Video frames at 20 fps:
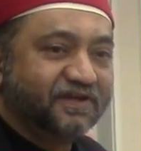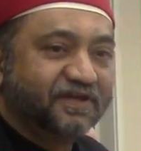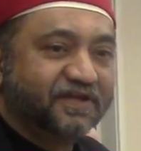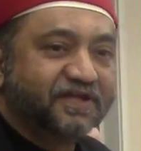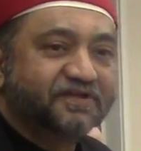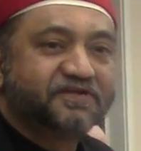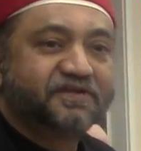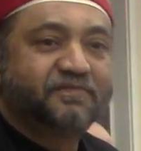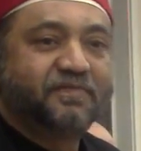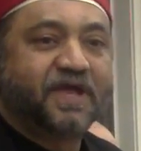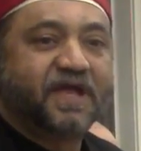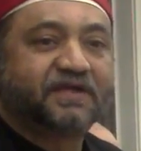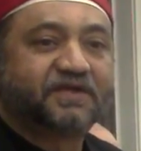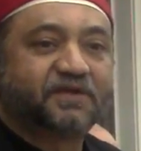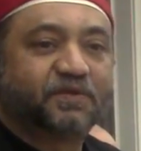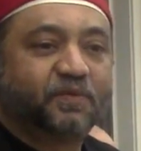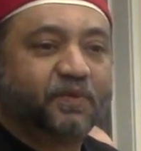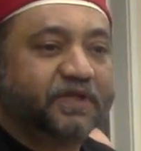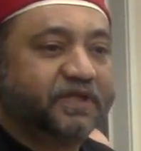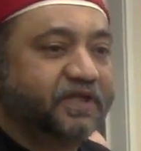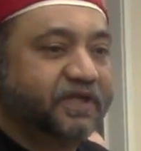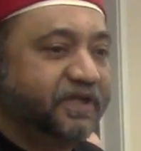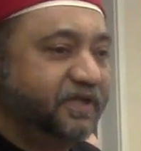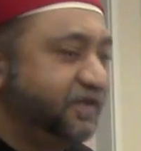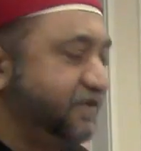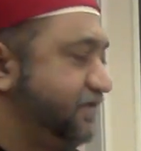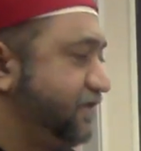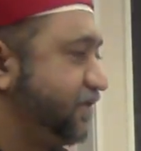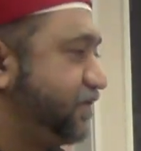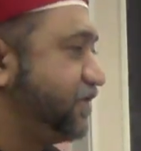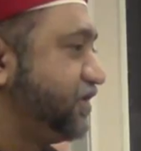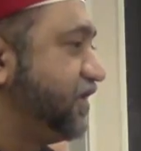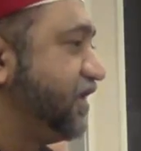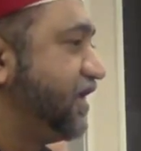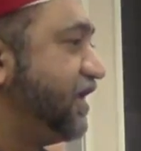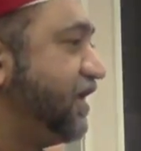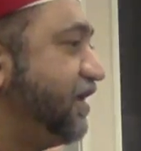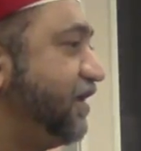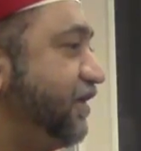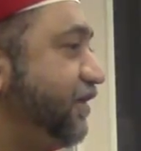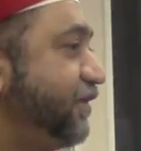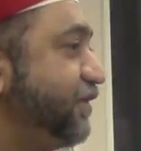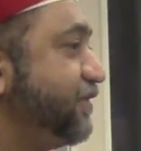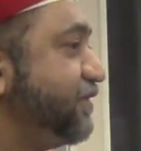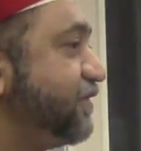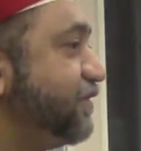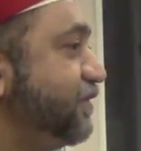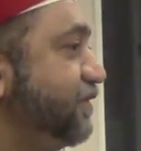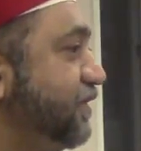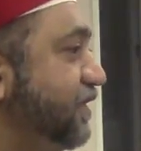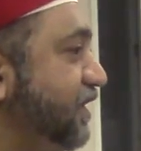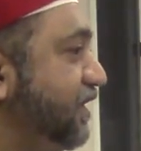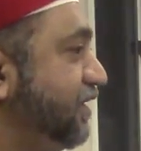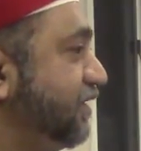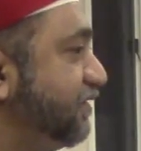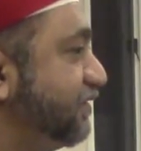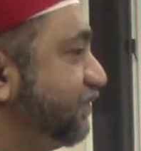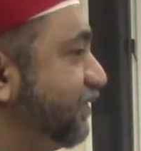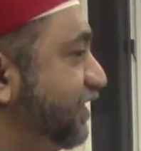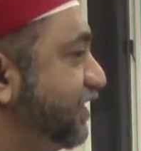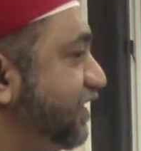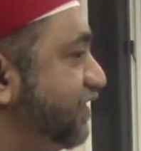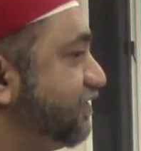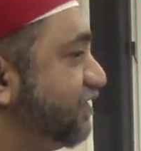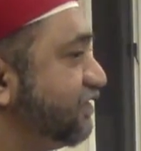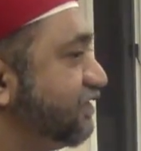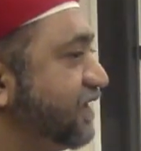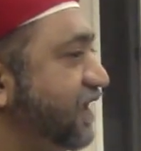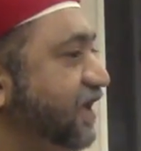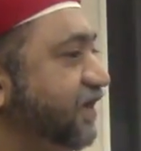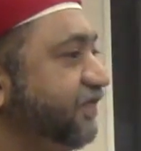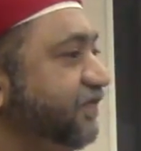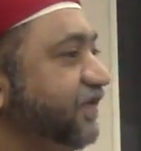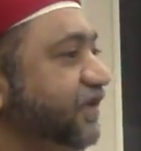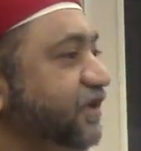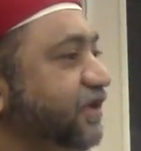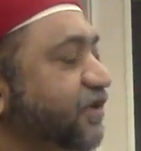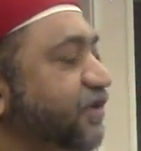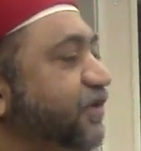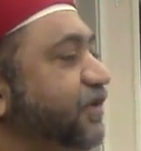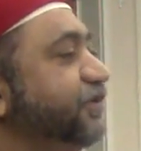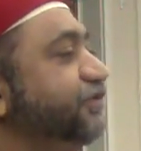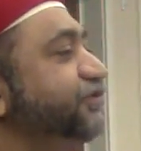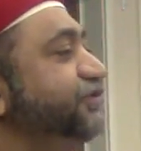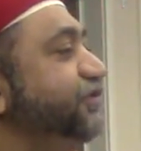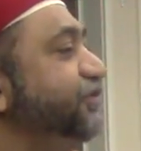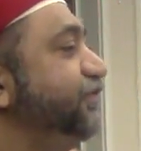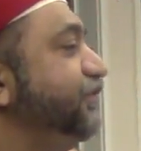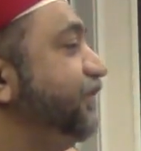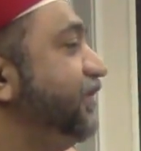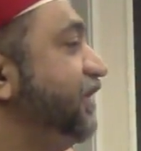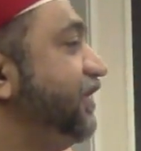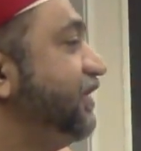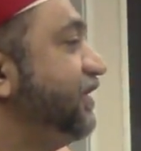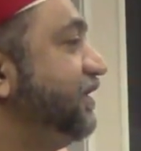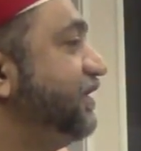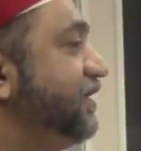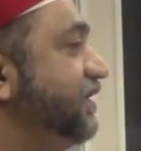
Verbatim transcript: It doesn't matter whether it is a Shia or a Sunni, whether it's a Salafi or a Sufi,